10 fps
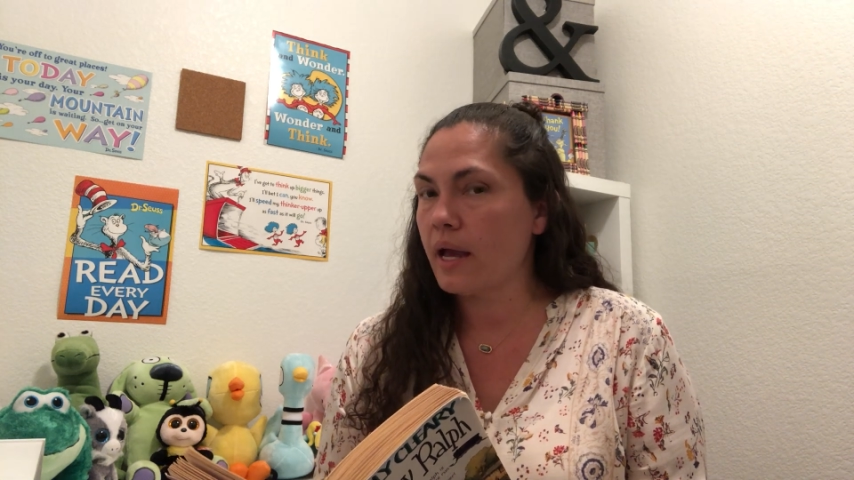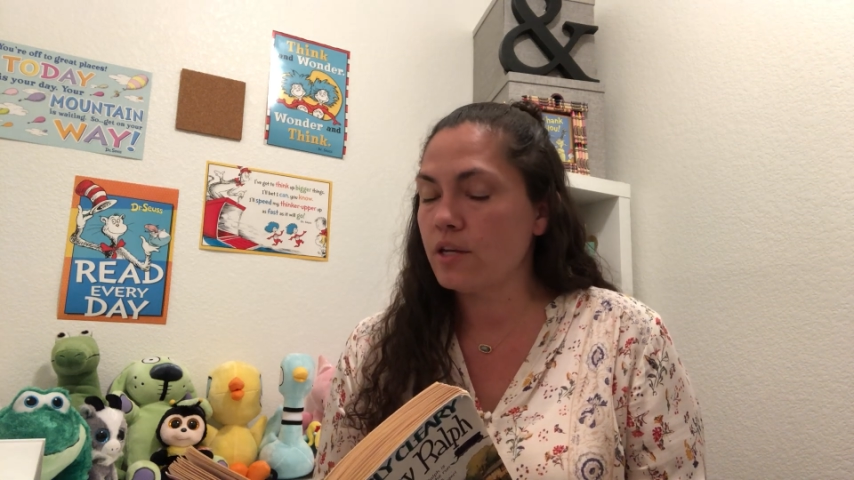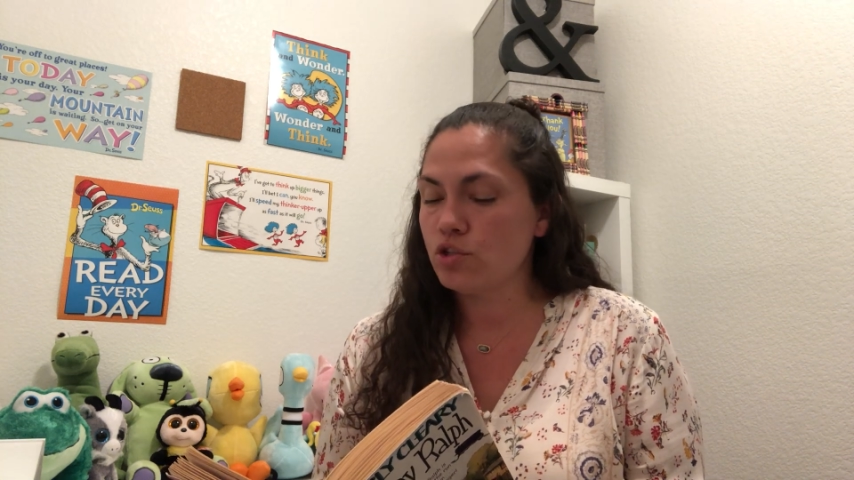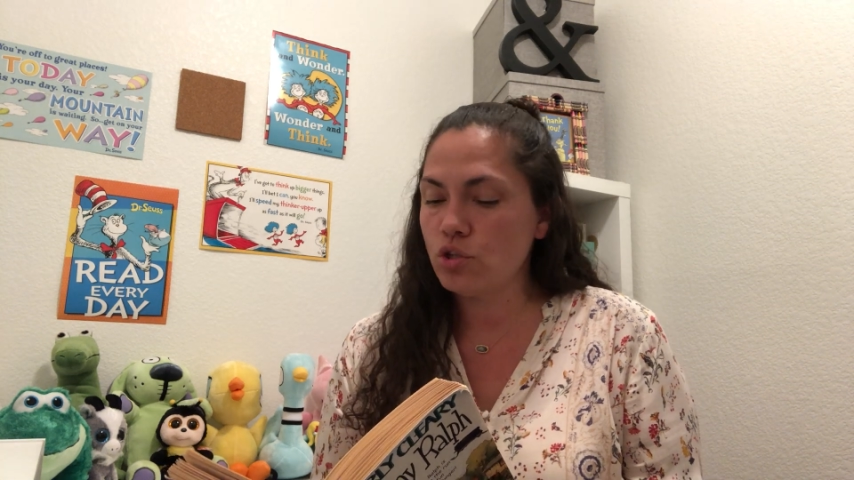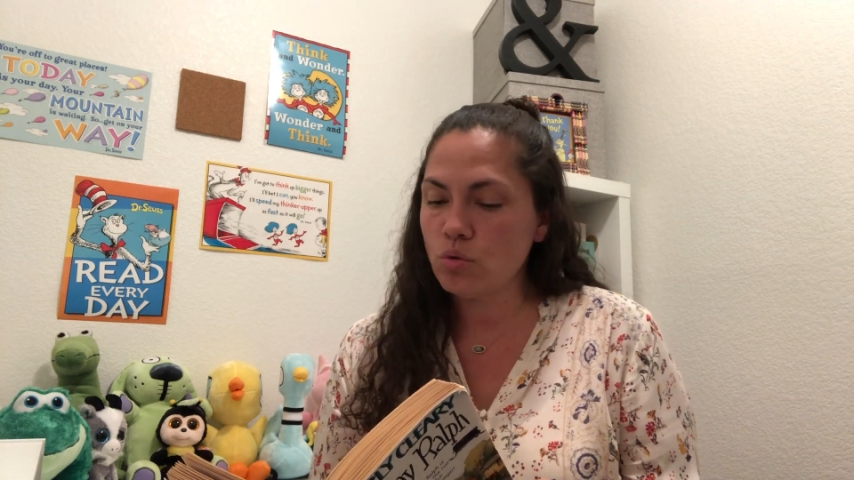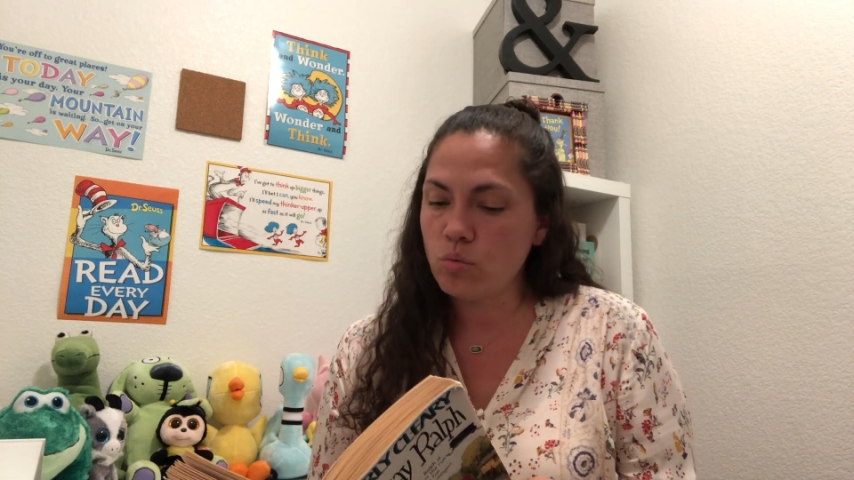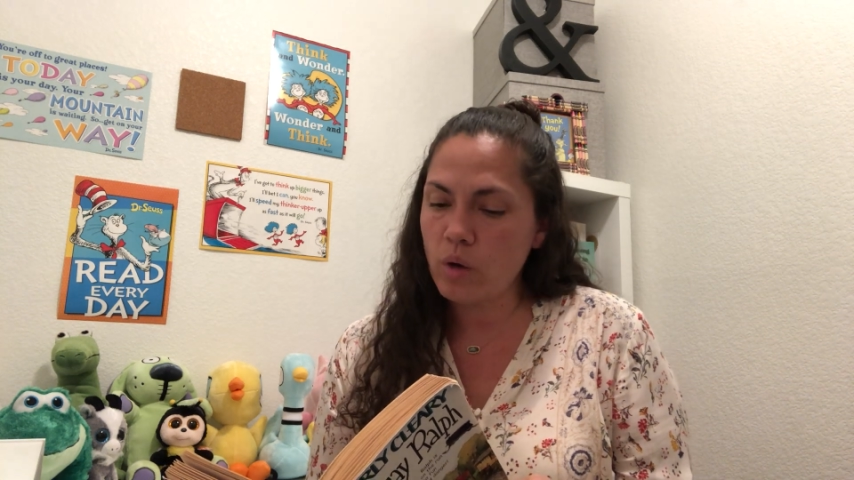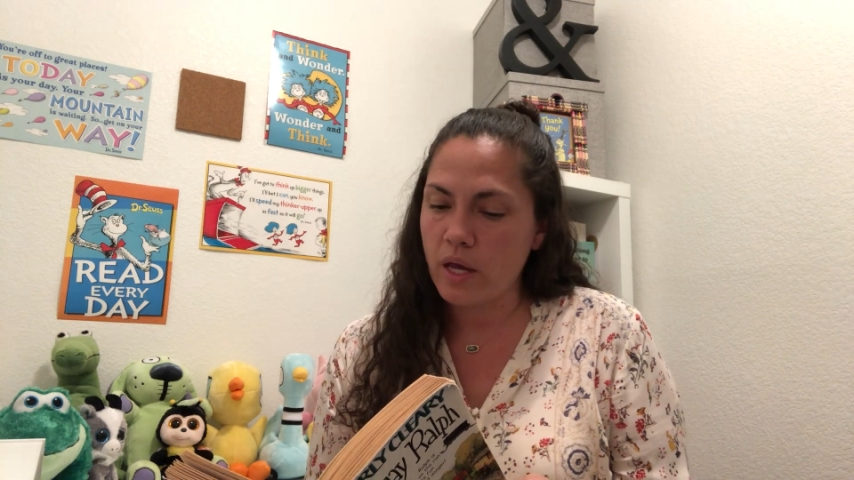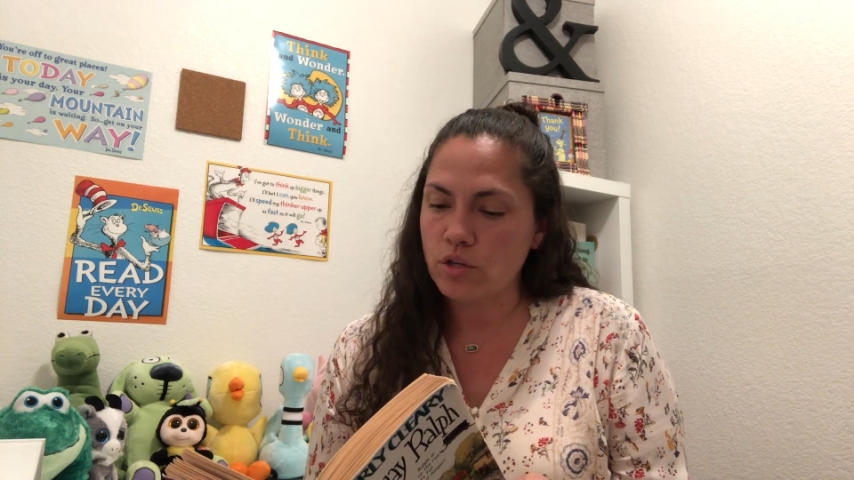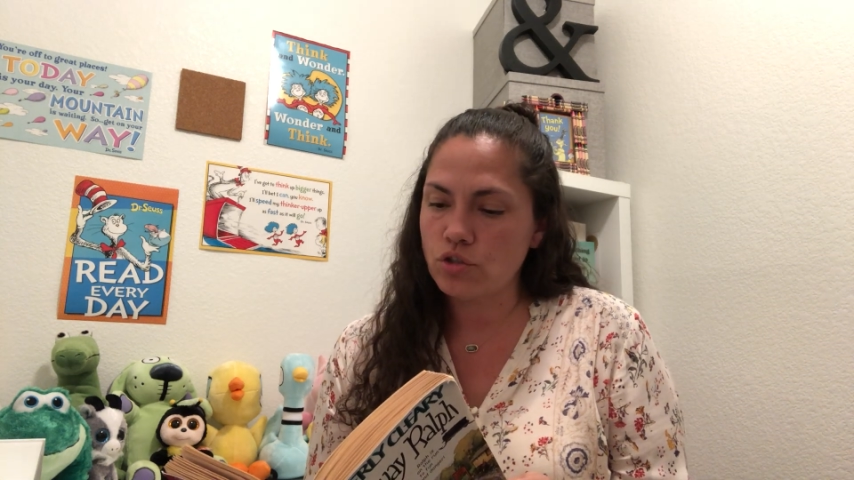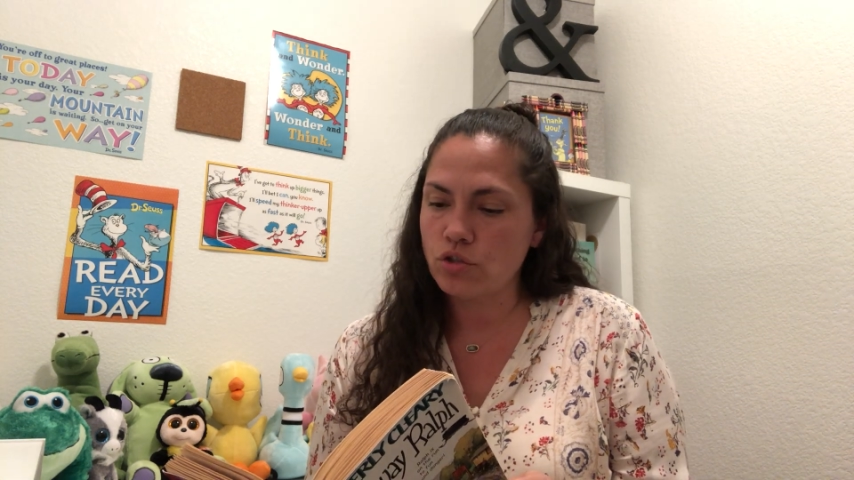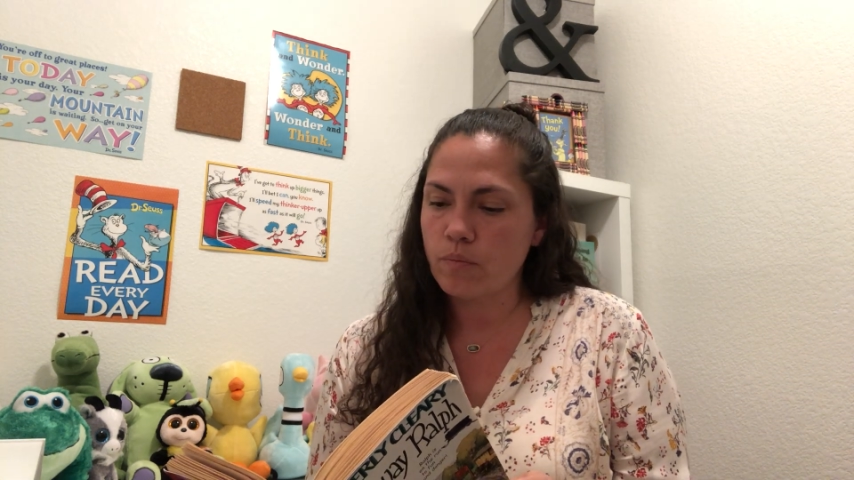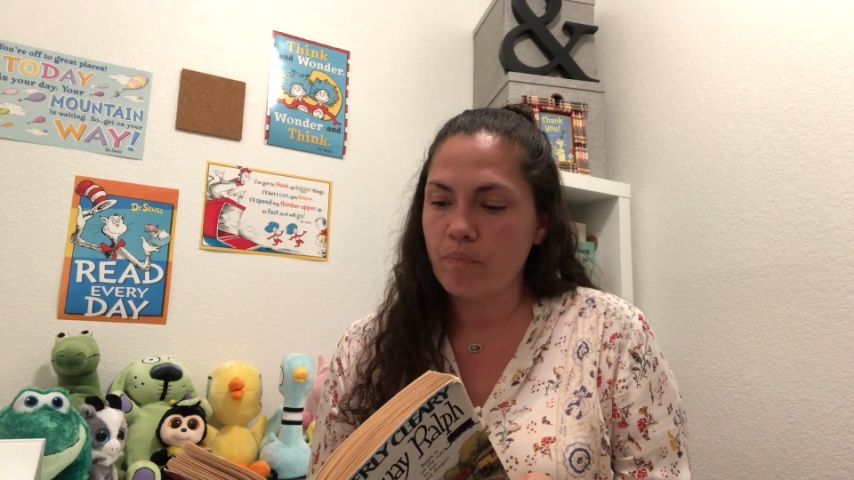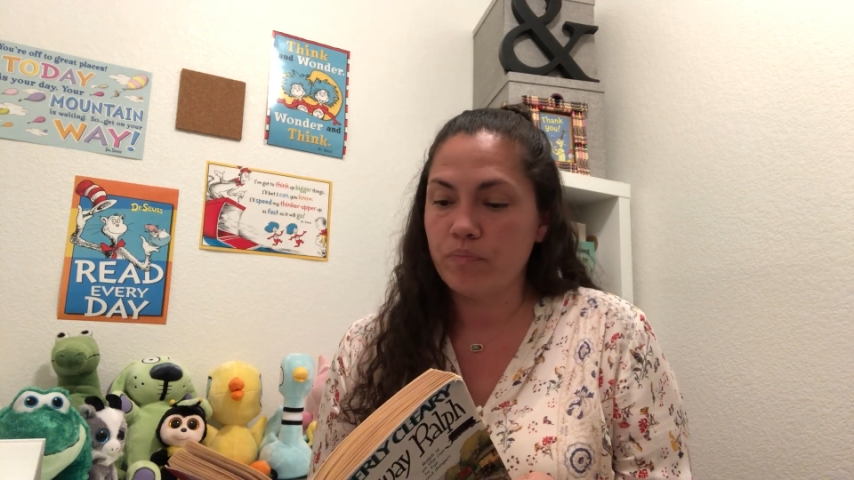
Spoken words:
as you wish."